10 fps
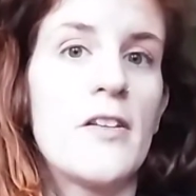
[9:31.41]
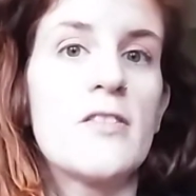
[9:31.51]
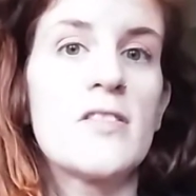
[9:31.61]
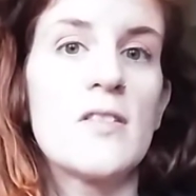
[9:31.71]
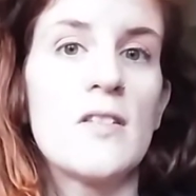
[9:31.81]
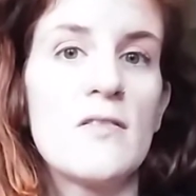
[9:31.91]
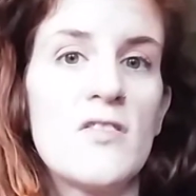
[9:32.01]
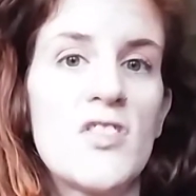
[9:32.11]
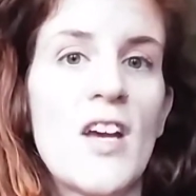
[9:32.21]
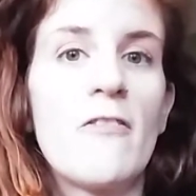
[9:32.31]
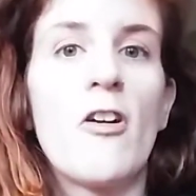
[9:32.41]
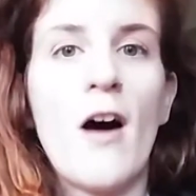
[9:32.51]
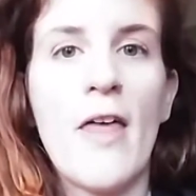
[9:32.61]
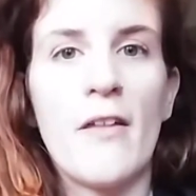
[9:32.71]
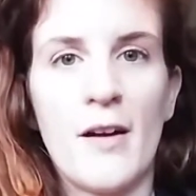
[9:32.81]
There's several
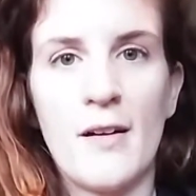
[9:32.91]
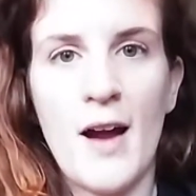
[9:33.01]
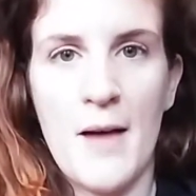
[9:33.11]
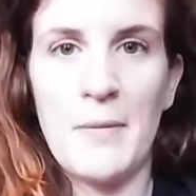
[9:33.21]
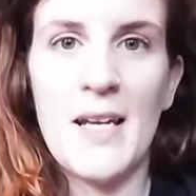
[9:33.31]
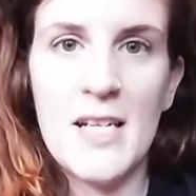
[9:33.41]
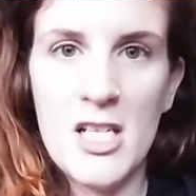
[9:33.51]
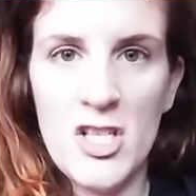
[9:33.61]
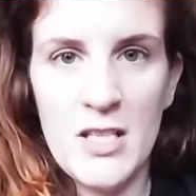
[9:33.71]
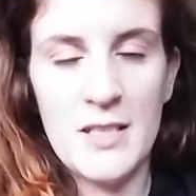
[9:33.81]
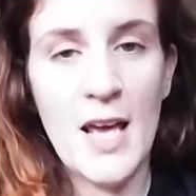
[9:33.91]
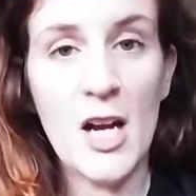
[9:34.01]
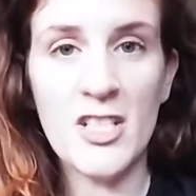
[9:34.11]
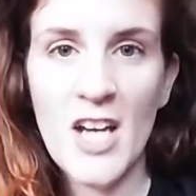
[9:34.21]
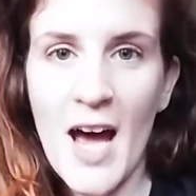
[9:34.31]
other conditions that
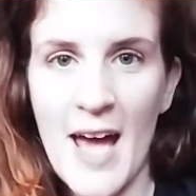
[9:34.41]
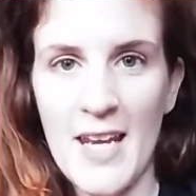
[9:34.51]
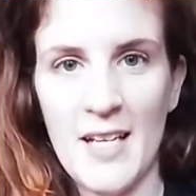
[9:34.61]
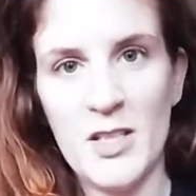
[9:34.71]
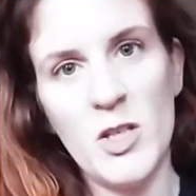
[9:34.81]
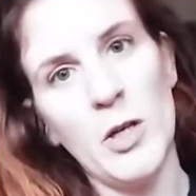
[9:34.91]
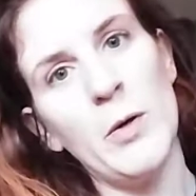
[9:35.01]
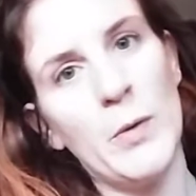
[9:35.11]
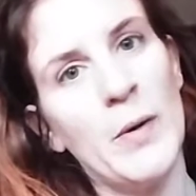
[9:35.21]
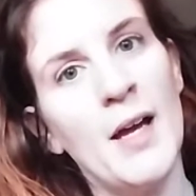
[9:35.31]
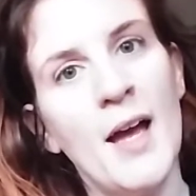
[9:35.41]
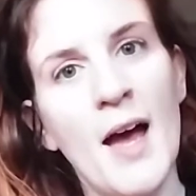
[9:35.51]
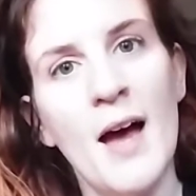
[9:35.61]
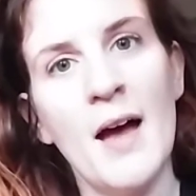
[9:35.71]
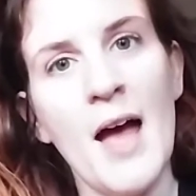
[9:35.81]
are tied to
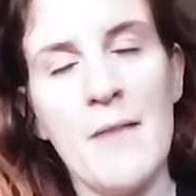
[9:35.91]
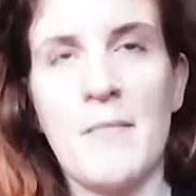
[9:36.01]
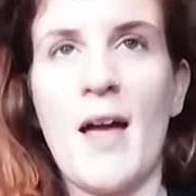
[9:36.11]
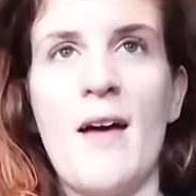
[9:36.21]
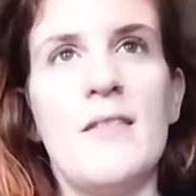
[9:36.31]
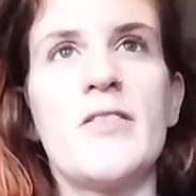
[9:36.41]
MGUS.